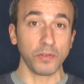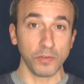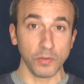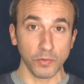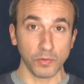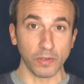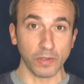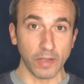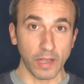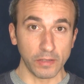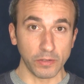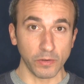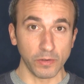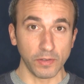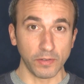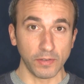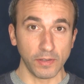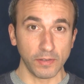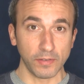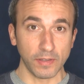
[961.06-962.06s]
used a lot during the
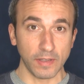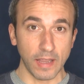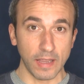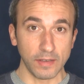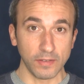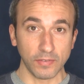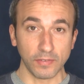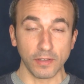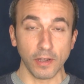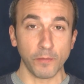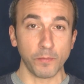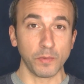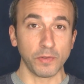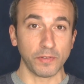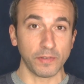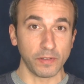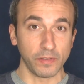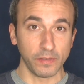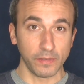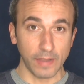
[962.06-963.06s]
season, and stuff was
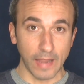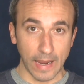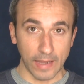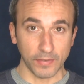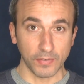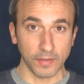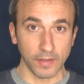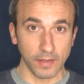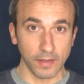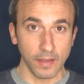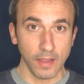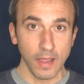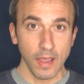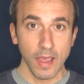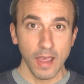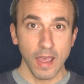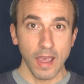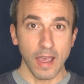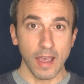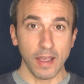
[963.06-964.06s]
still nasty.
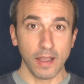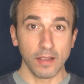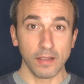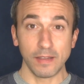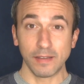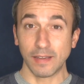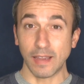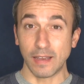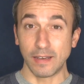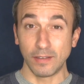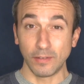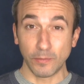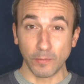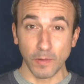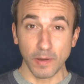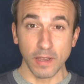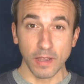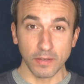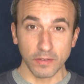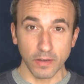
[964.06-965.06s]
Again, he's
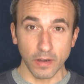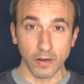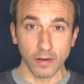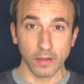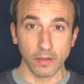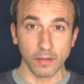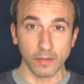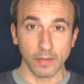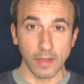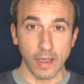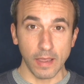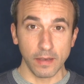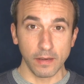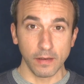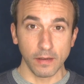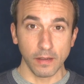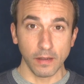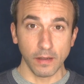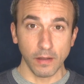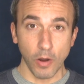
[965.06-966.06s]
3 years younger
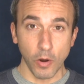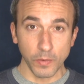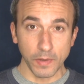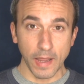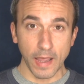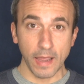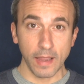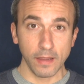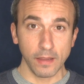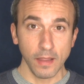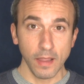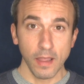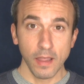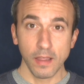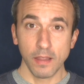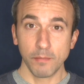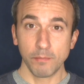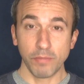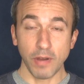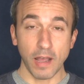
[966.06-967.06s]
than O'Day.
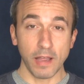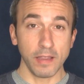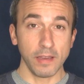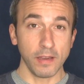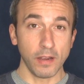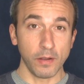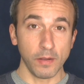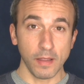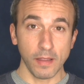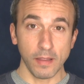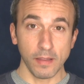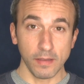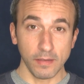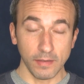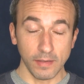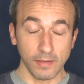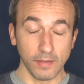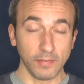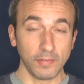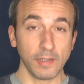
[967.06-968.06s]
Probably,
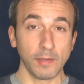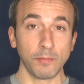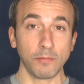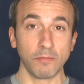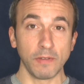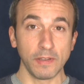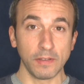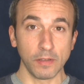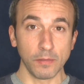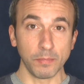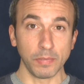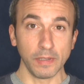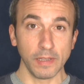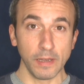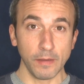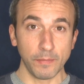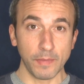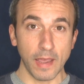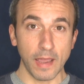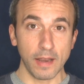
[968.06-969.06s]
it just seems reason to
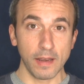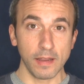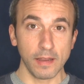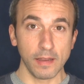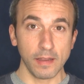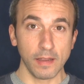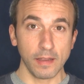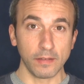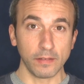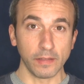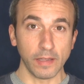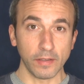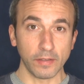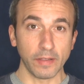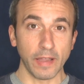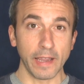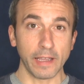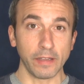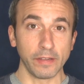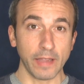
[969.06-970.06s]
believe that it's less
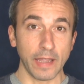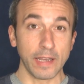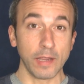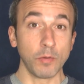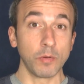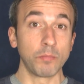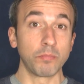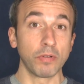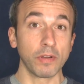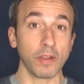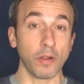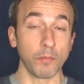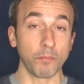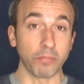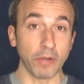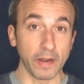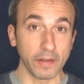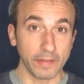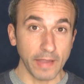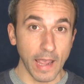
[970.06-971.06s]
likely that he would,
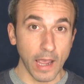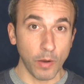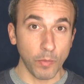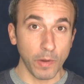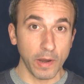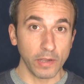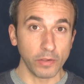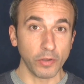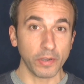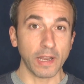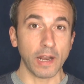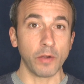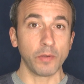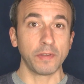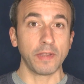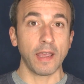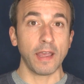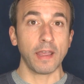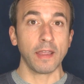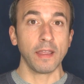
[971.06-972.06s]
break down. Where you look at
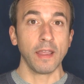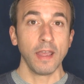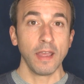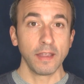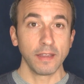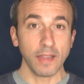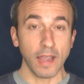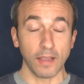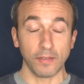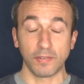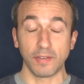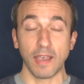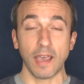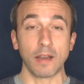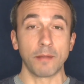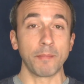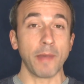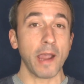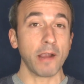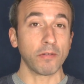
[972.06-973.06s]
O'Day, yes, he had
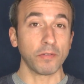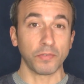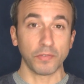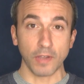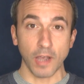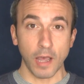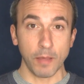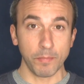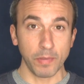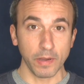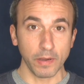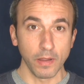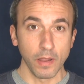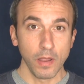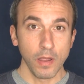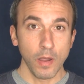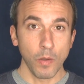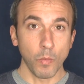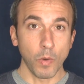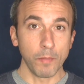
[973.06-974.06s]
a microscopic
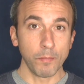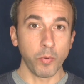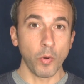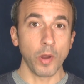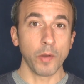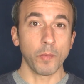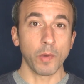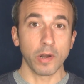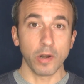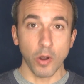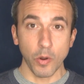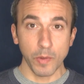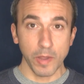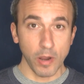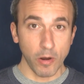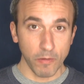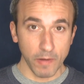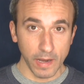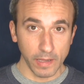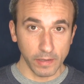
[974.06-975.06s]
1.10
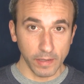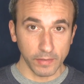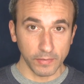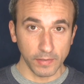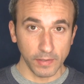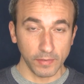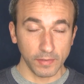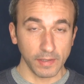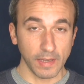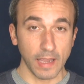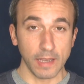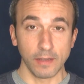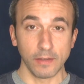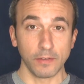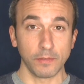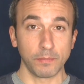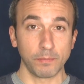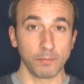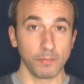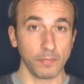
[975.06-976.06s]
ERA last season. Again, he's